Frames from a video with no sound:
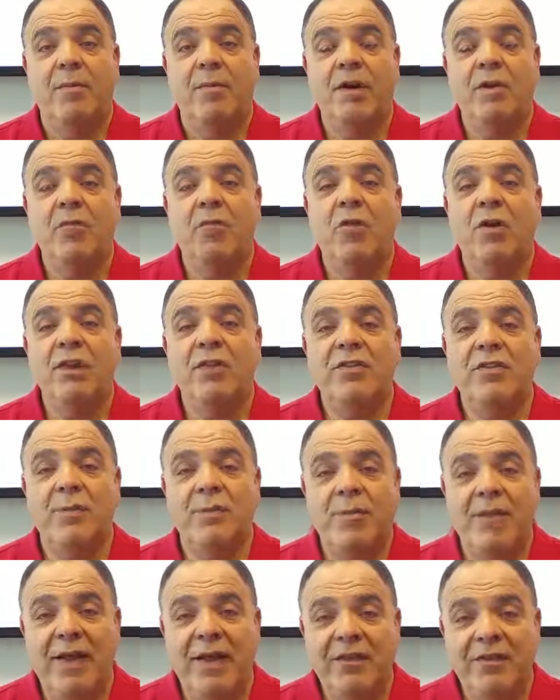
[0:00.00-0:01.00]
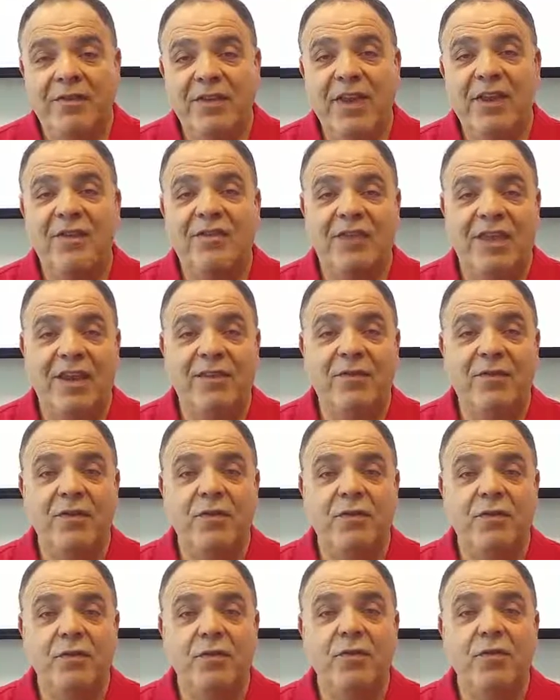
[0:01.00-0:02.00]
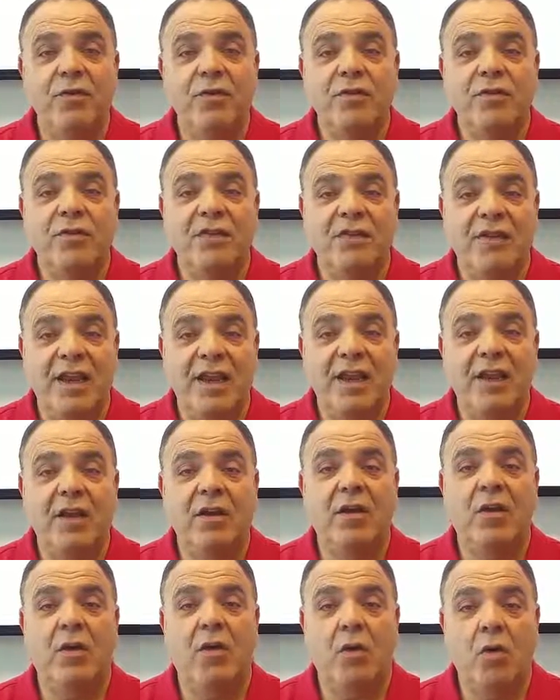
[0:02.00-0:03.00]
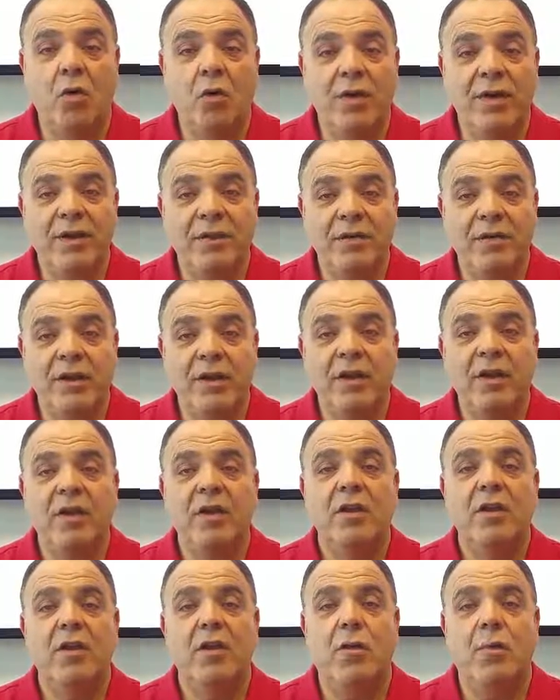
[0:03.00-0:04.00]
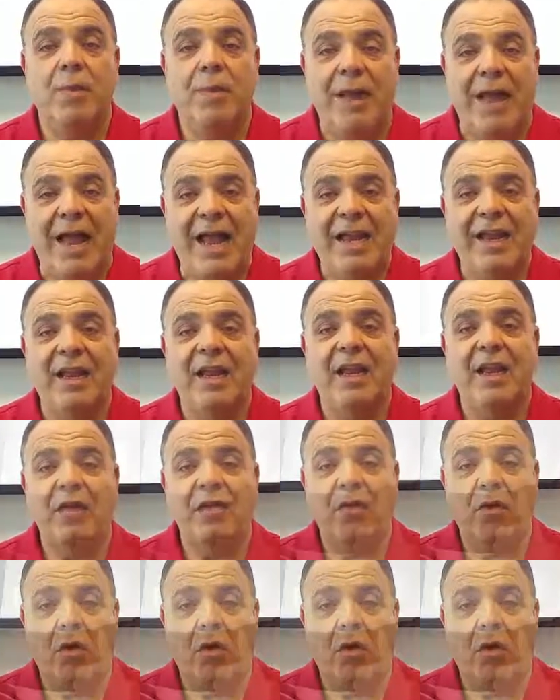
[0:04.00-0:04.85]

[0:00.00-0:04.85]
But what is the best and safest route to take? Always go back and